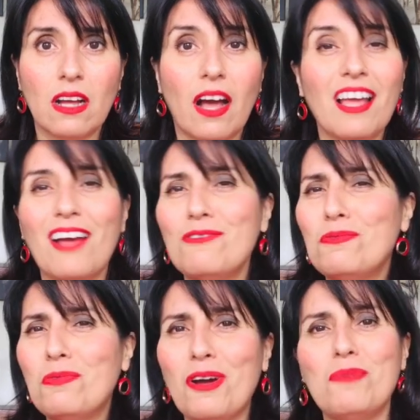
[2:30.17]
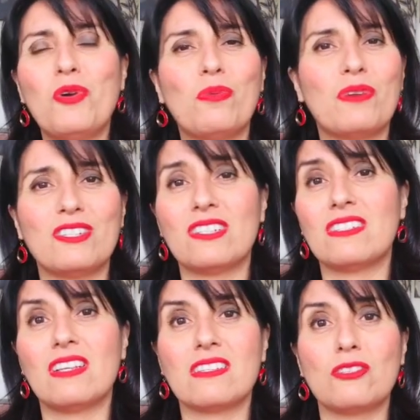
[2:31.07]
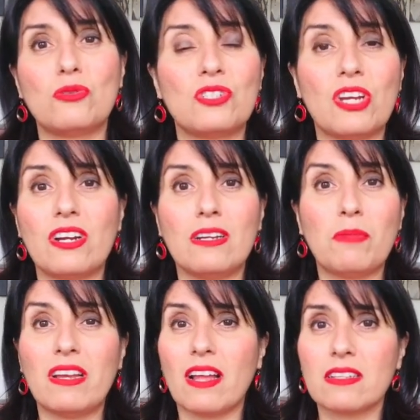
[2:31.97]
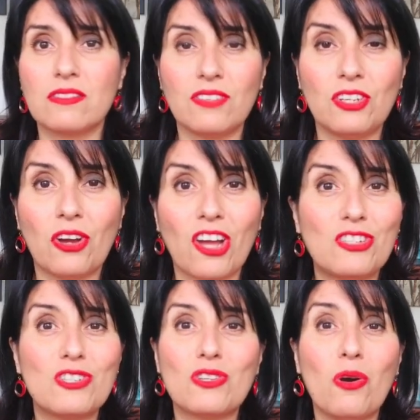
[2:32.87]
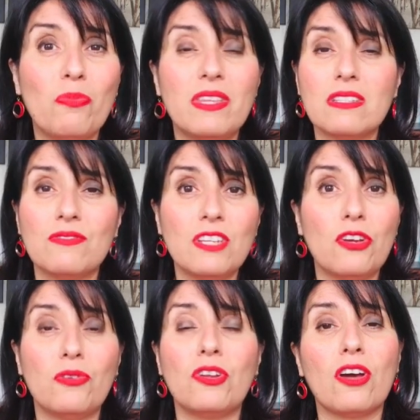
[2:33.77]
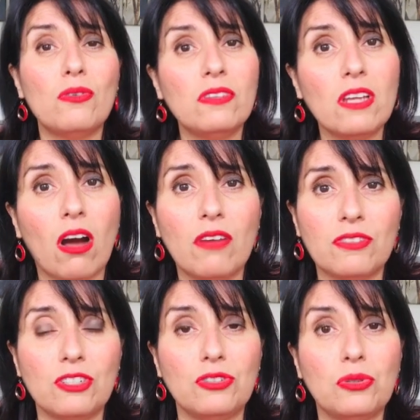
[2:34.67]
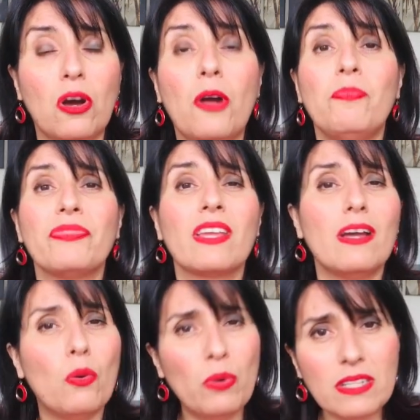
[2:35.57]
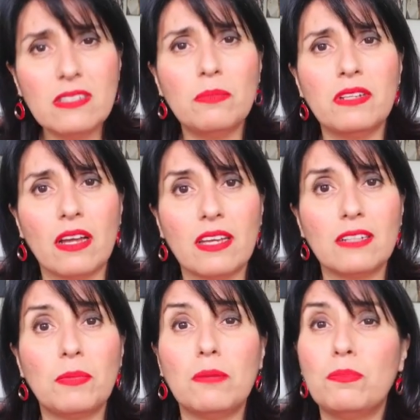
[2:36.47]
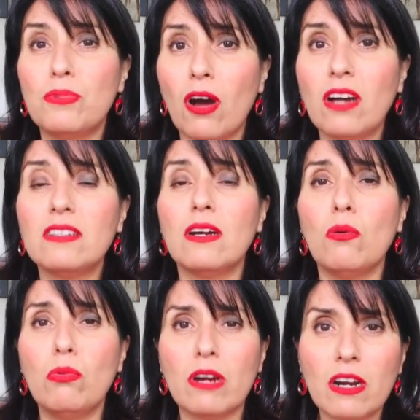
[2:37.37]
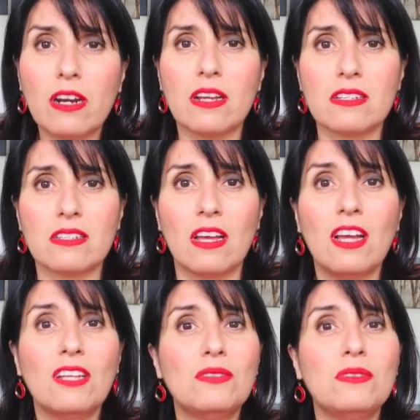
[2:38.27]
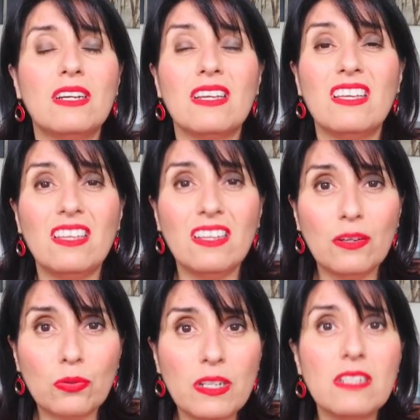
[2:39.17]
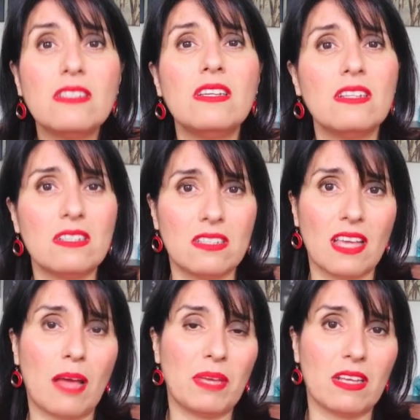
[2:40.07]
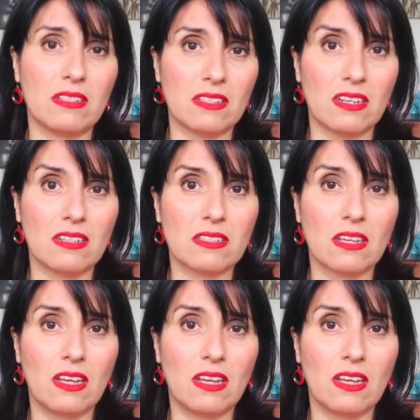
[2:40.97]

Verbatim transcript: I have one more precious lesson to share in my next video. I just hope this video not only offered you a wisdom nugget but brought awareness to the increasing scamming incidents.